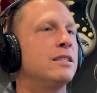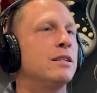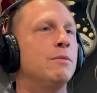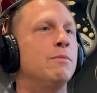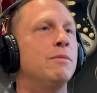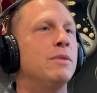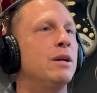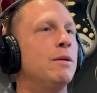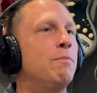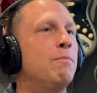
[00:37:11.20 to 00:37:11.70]
He's
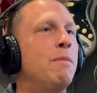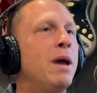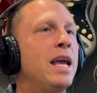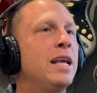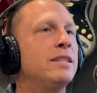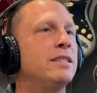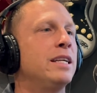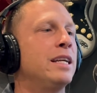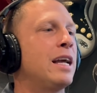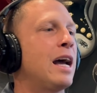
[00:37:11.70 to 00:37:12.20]
an
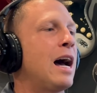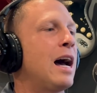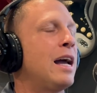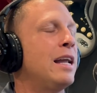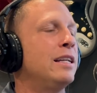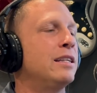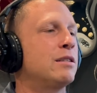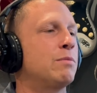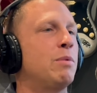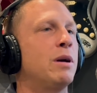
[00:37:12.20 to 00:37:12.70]
amazing guy,
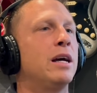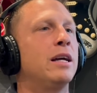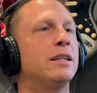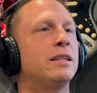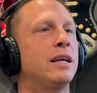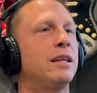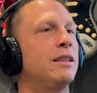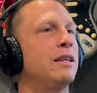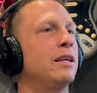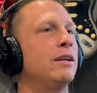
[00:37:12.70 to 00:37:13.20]
and he
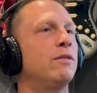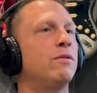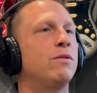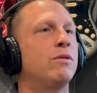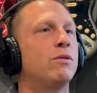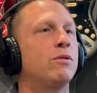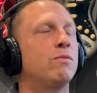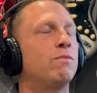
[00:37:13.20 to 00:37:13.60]
spent, I think,